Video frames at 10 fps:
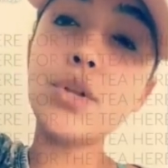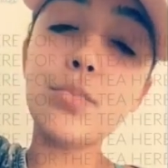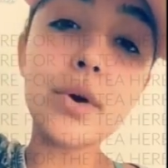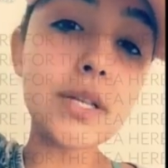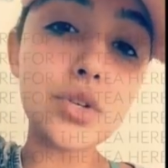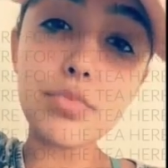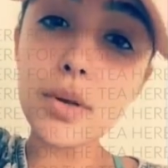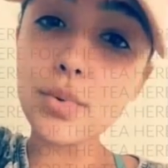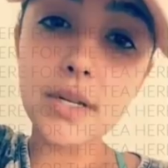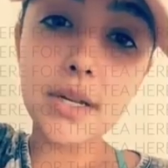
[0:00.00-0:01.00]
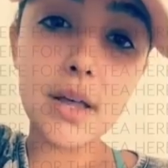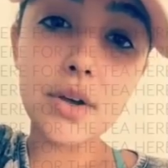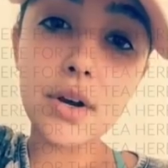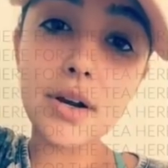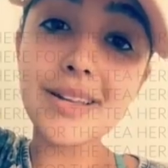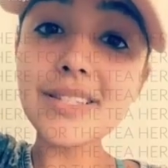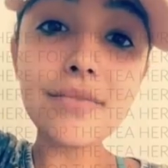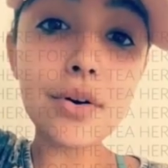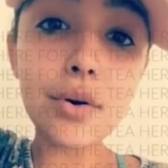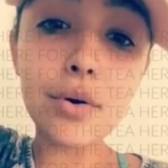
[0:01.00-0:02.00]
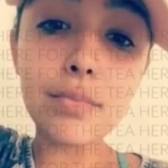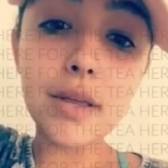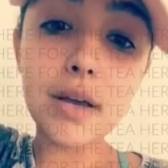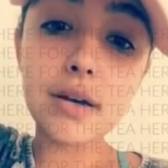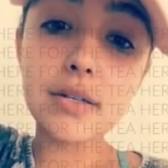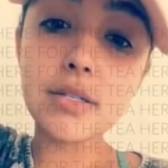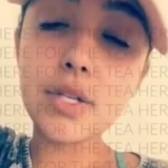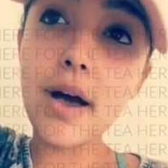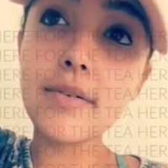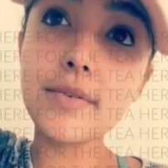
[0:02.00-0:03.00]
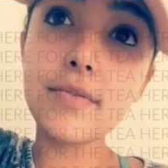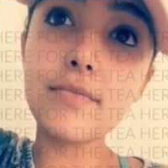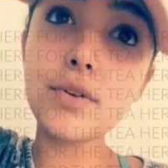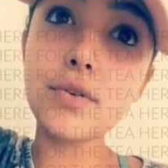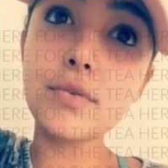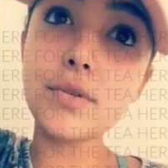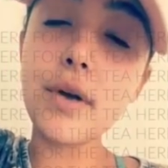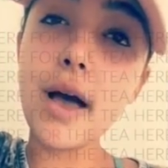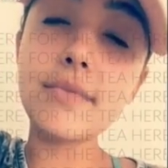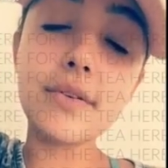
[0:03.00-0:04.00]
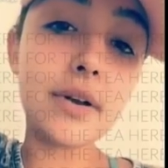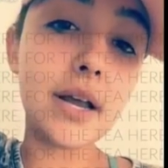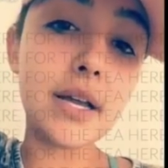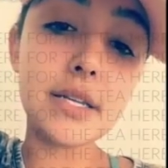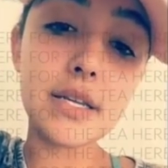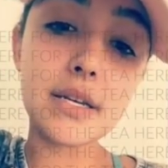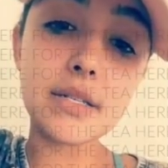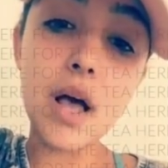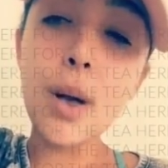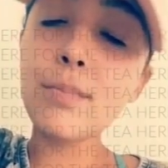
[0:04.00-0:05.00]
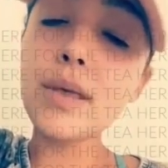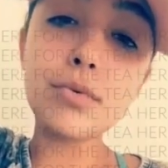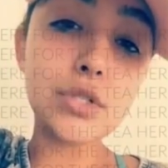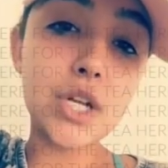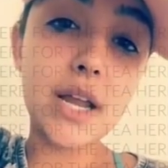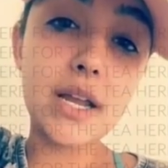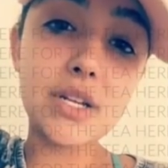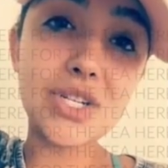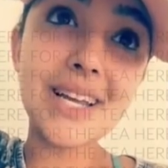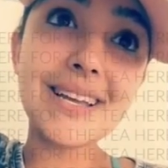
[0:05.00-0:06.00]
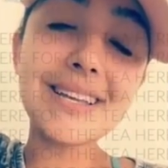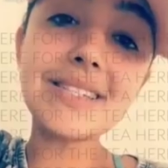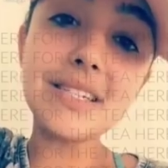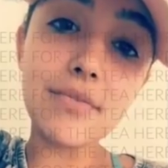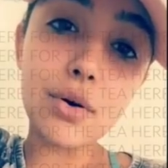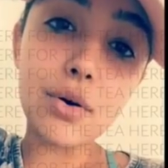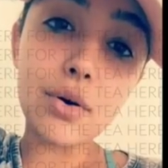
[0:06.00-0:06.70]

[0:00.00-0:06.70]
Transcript: When you bring two people together, it's difficult because you have different views, you have different ideas, people change. It's difficult.